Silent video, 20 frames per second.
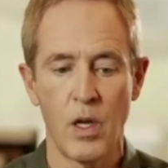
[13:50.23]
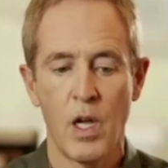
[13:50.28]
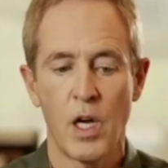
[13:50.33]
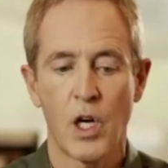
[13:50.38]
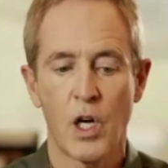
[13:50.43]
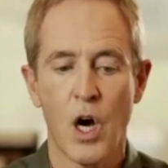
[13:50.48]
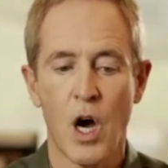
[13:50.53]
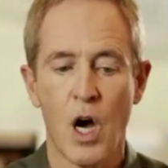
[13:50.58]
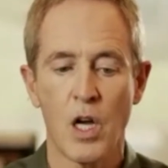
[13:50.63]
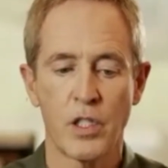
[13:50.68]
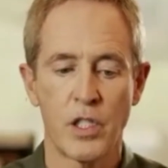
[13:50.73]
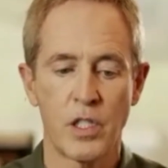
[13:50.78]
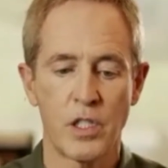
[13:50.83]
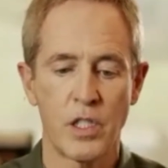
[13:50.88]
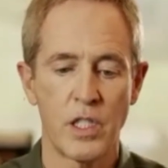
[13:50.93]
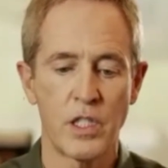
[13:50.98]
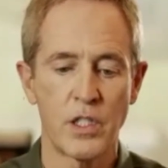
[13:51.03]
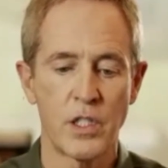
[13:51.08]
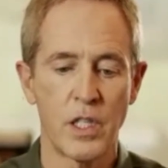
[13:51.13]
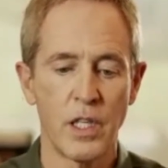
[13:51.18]
causes
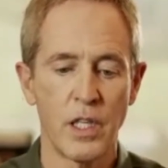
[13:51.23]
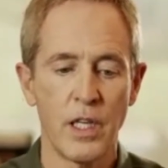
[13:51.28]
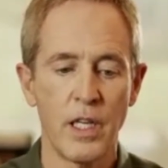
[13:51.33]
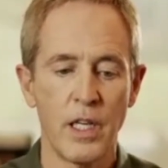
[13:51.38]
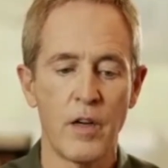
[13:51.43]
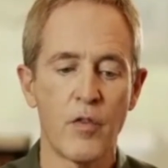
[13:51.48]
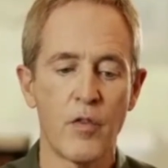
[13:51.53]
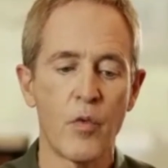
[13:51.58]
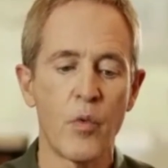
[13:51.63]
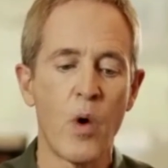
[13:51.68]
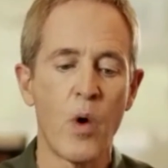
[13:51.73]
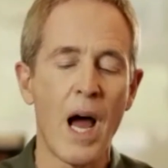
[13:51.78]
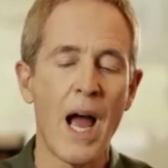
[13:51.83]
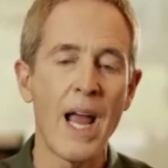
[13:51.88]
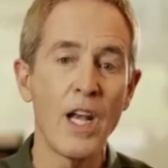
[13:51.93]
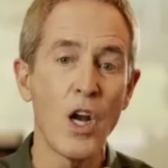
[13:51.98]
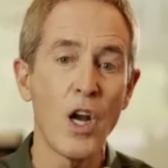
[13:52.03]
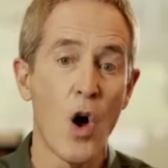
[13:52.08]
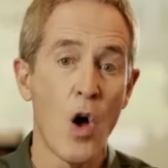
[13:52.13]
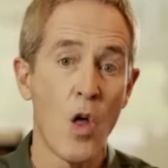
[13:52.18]
us to live
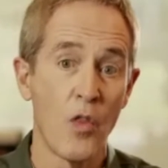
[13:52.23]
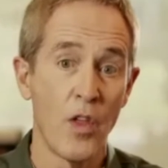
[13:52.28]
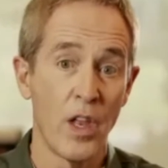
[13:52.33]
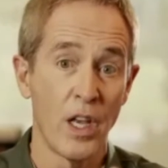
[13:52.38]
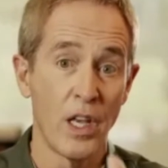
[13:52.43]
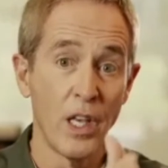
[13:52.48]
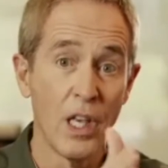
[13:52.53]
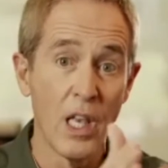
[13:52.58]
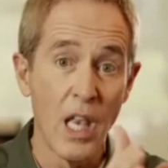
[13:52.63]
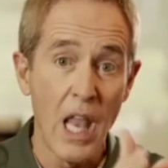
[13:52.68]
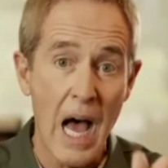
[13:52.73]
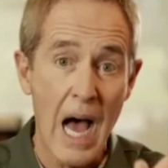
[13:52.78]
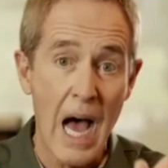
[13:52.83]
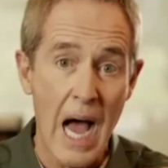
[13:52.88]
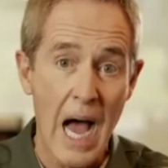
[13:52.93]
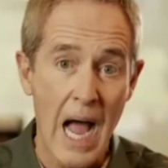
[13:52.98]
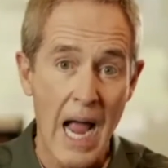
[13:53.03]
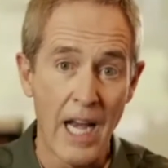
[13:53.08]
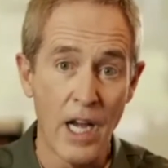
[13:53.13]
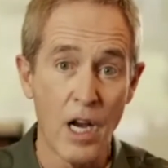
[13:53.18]
right on the
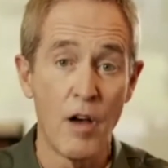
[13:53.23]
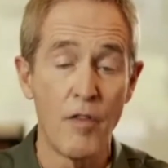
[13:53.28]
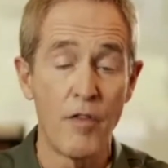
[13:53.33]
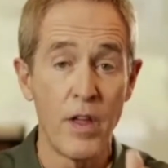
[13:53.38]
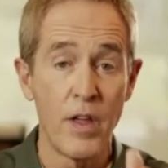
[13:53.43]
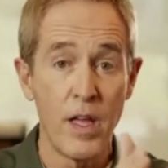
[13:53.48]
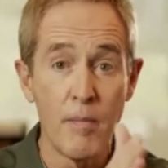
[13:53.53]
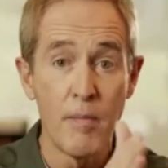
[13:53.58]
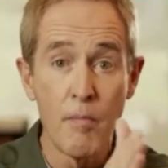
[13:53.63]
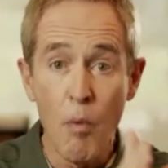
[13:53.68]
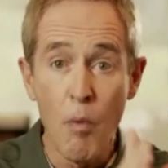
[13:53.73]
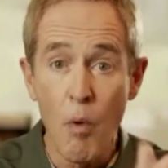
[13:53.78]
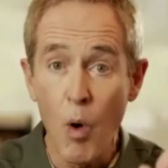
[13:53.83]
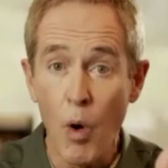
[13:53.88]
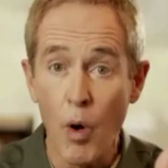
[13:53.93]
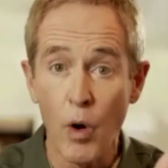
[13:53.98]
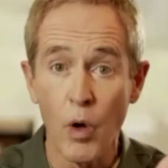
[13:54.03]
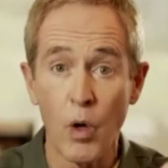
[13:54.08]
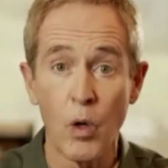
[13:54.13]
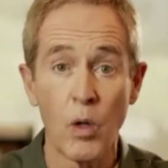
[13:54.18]
line of
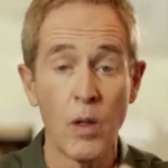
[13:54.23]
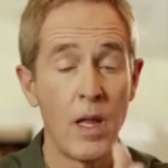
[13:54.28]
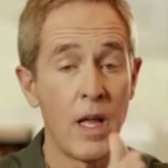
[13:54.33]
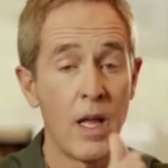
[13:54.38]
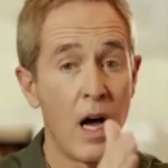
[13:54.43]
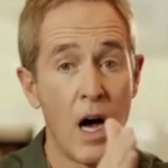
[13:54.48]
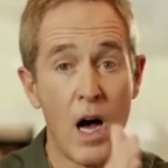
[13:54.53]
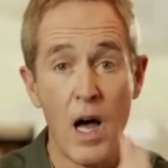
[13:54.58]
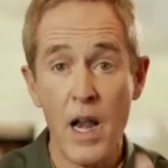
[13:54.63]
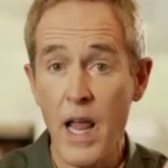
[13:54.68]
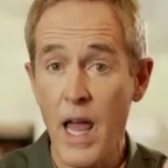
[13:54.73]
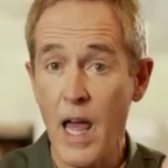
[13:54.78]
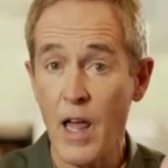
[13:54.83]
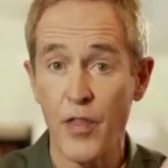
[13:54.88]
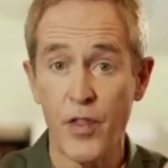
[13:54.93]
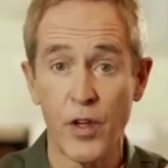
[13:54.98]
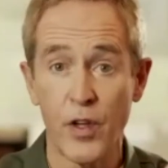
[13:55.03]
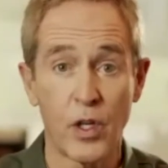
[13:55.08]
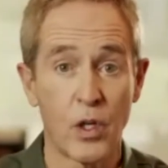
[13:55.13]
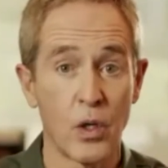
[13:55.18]
immoral,
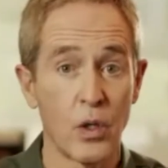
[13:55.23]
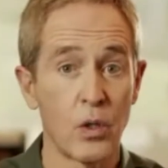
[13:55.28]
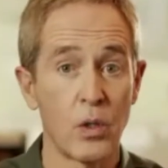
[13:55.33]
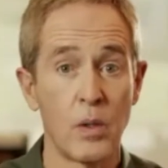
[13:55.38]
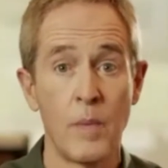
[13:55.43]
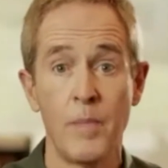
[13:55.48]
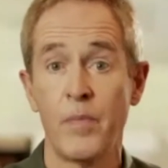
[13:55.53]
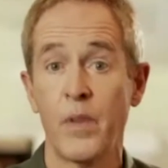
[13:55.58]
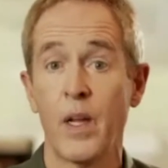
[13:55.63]
unethical,